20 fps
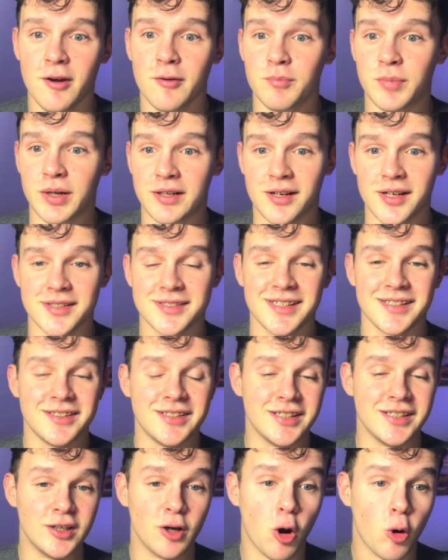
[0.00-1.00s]
because
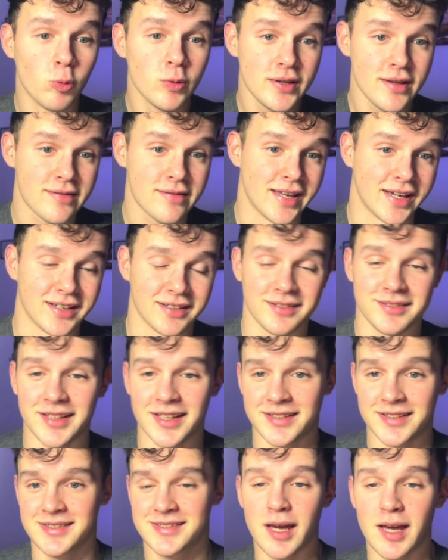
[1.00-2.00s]
the only thing
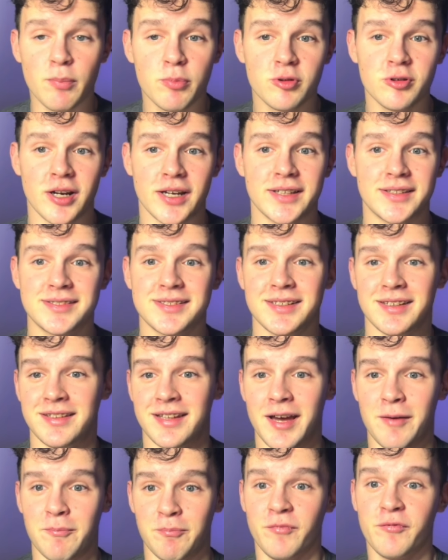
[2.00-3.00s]
that separates
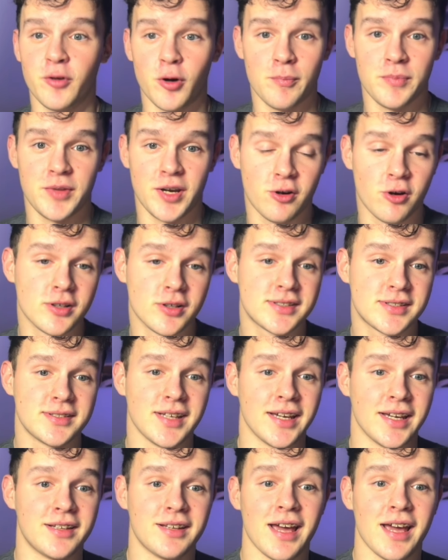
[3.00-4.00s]
them from their current
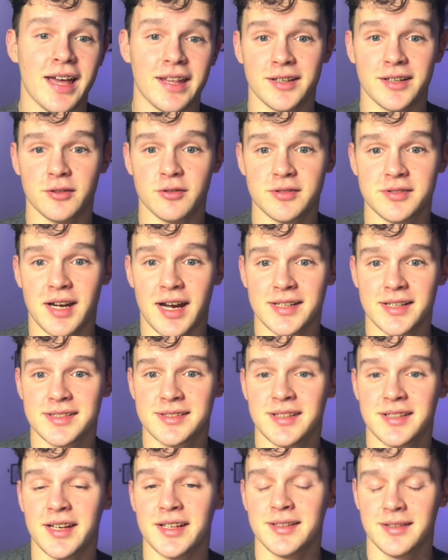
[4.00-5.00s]
state and their desired
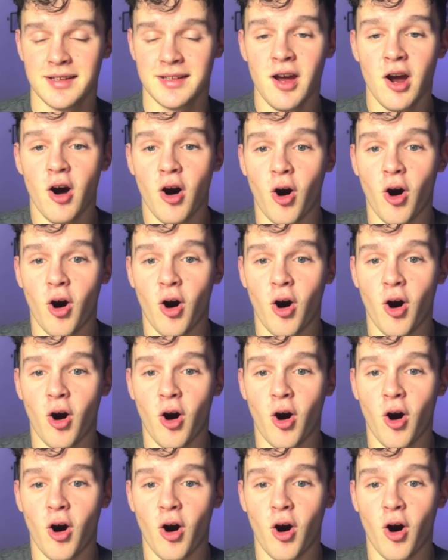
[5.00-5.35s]
state